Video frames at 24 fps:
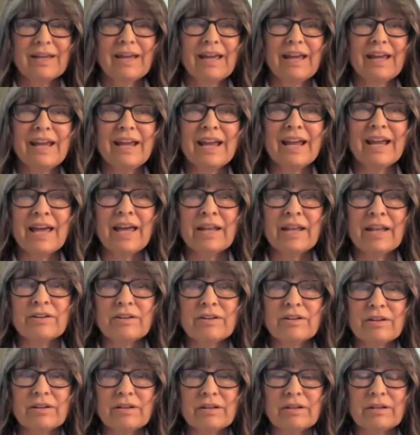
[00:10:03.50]
And
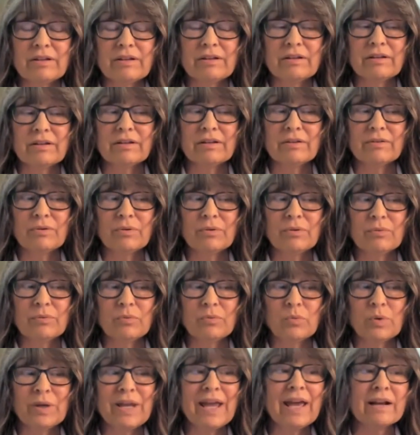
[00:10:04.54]

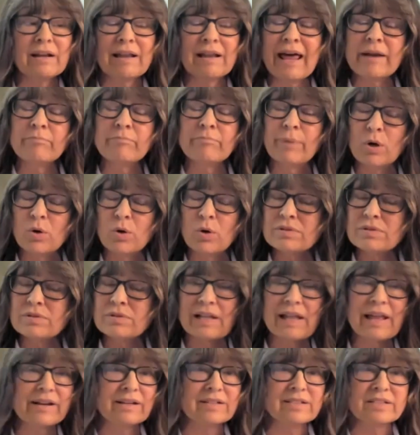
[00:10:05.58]
we had a lot of boats, a
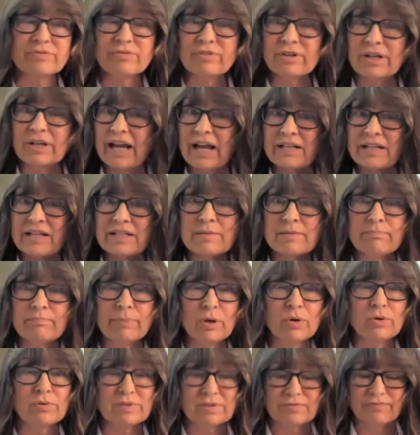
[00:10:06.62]
lot of different kinds of
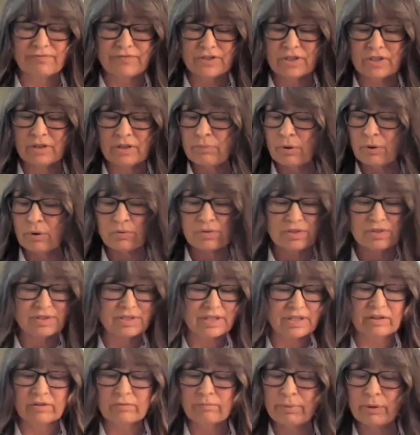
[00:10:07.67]
boats, fishing boats,
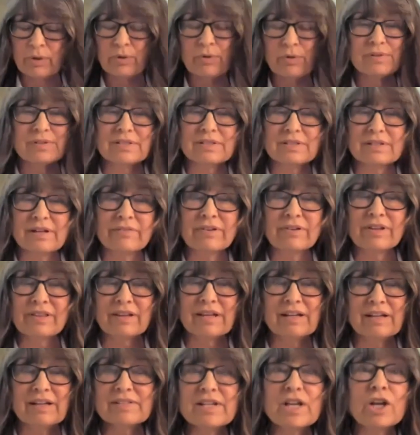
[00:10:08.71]
sailboats,
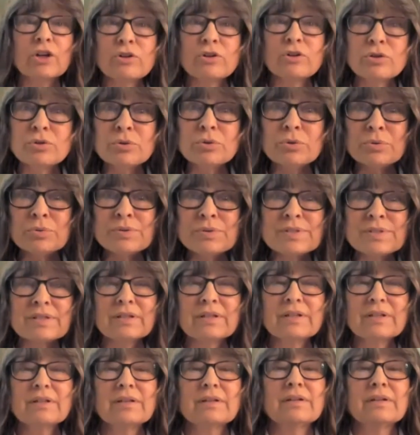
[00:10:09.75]
everything else, canoes.
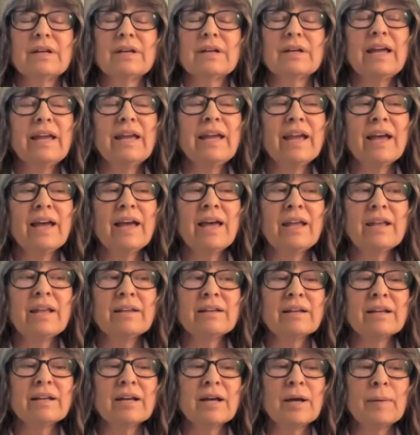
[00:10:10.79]
And
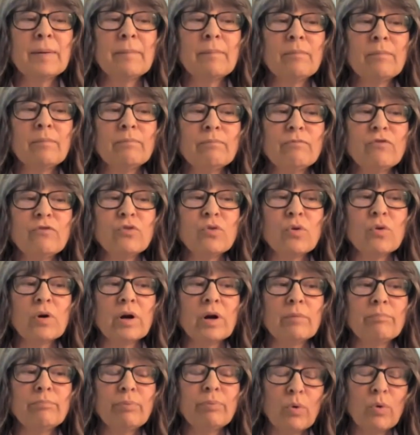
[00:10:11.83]
for
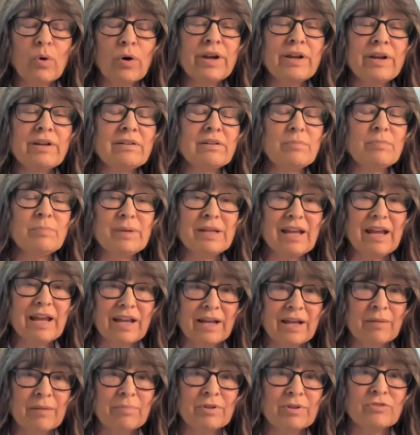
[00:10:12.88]
a boy to be
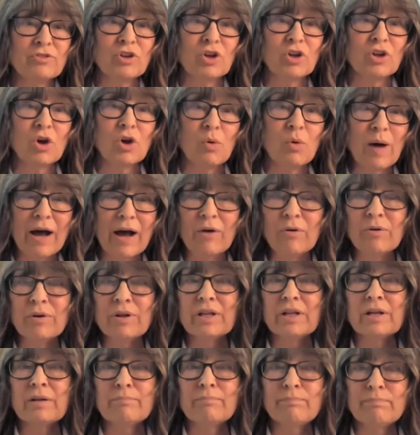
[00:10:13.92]
able to go out
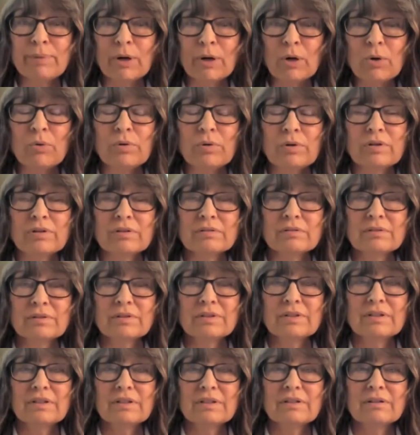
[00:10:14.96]
in a boat
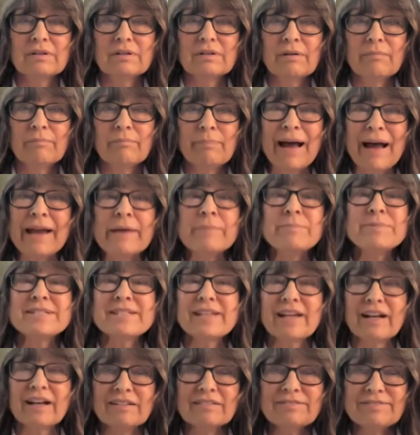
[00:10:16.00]
by
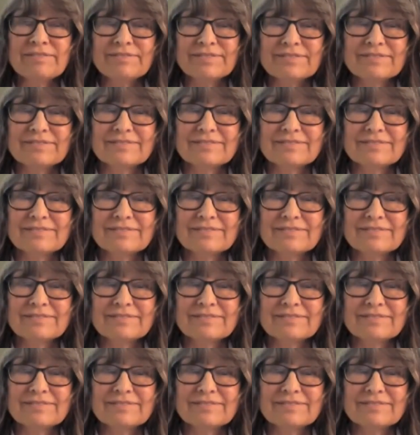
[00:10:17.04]
himself,